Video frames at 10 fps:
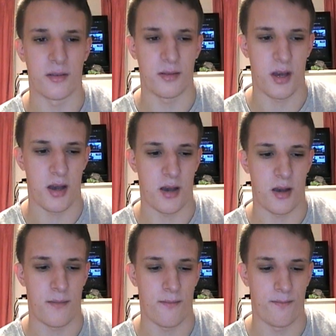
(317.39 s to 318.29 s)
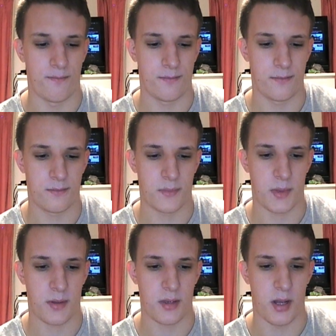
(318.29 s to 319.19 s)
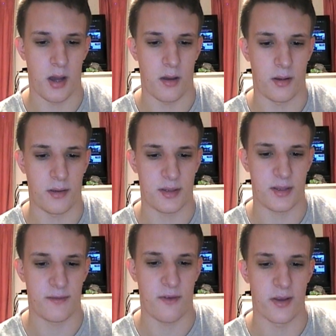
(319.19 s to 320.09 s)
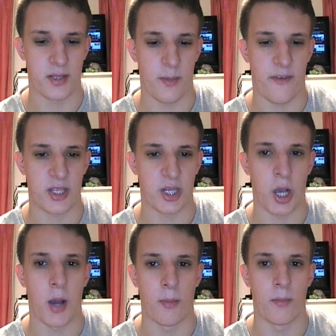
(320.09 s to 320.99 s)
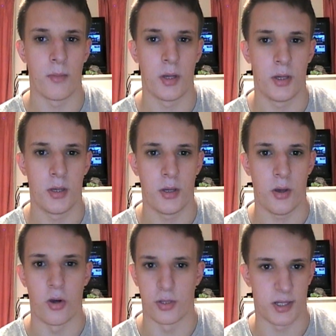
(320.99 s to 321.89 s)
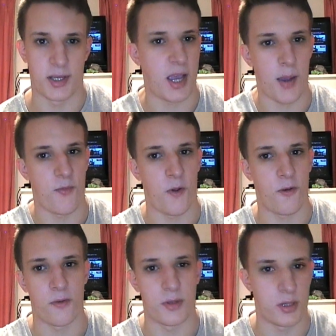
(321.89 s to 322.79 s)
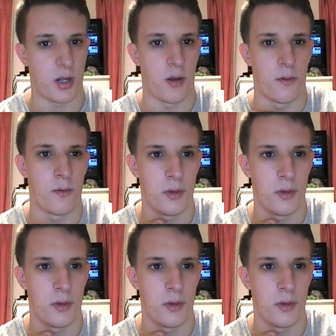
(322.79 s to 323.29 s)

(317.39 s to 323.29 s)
Um, you know, it's the first time I've actually come onto the camera and, you know,